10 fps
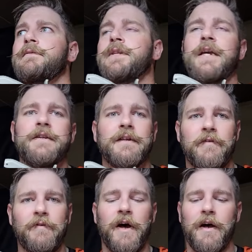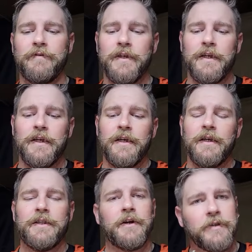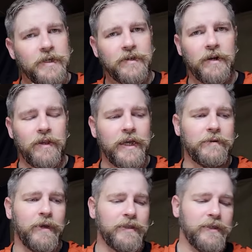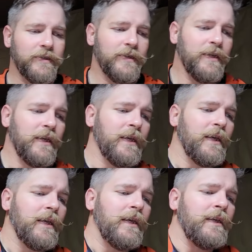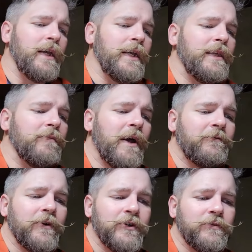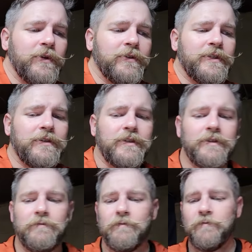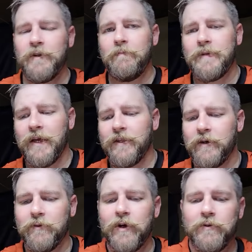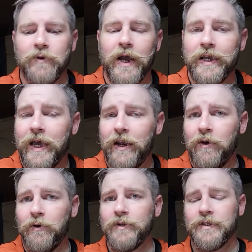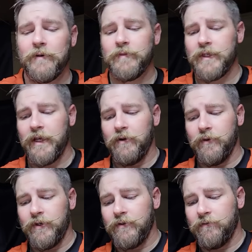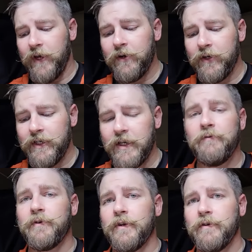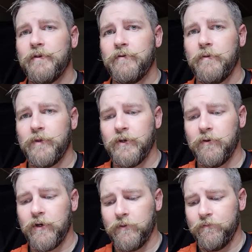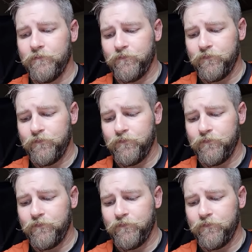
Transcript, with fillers: tastes have evolved, there are things I don't like about this. And then my first real flip down that road where I got a hold of something that was very different from the norm